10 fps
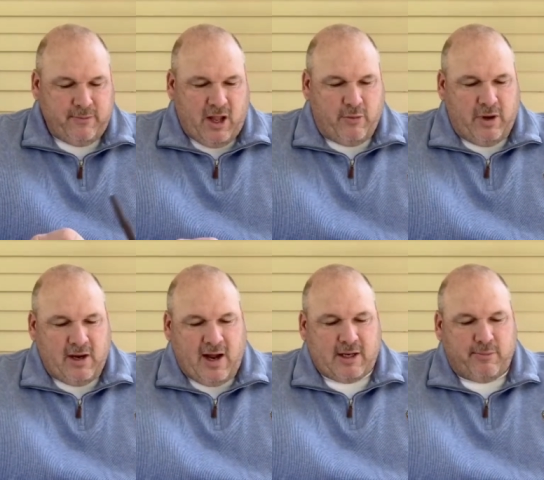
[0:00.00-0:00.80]
And we
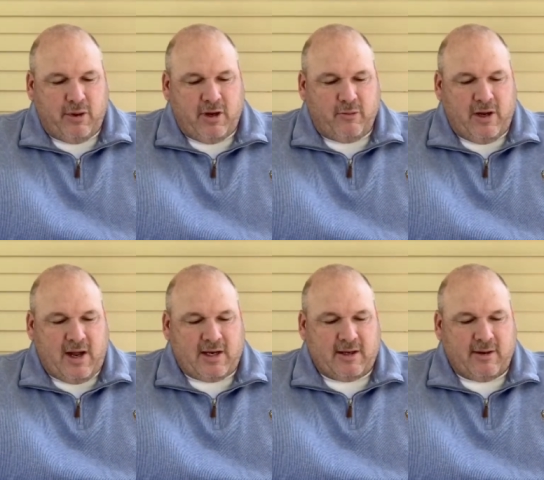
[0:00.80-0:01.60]
like to put, we
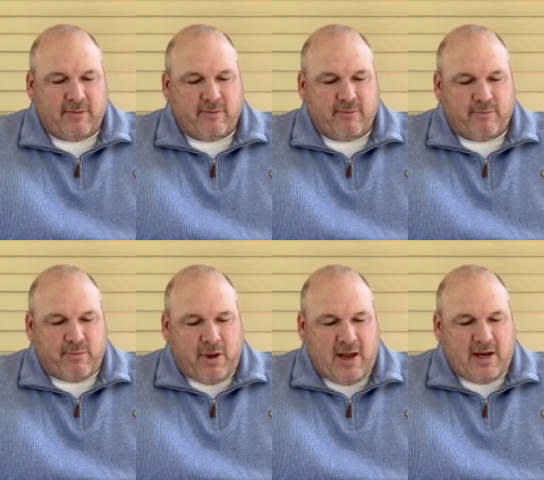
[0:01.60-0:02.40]
like to
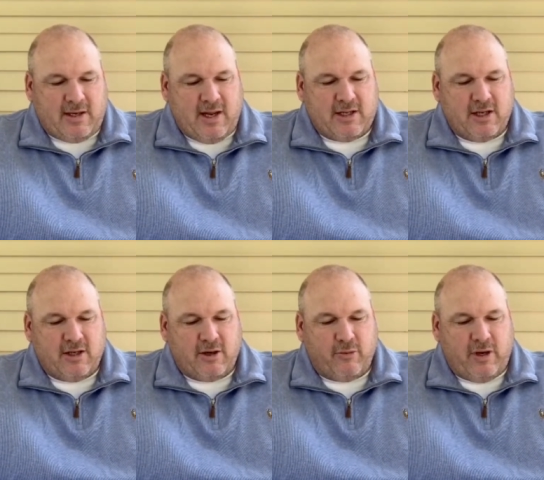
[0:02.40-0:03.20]
pay attention
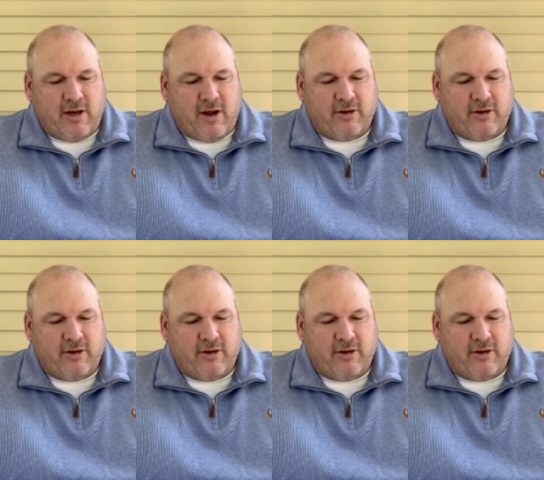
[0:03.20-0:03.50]
to when,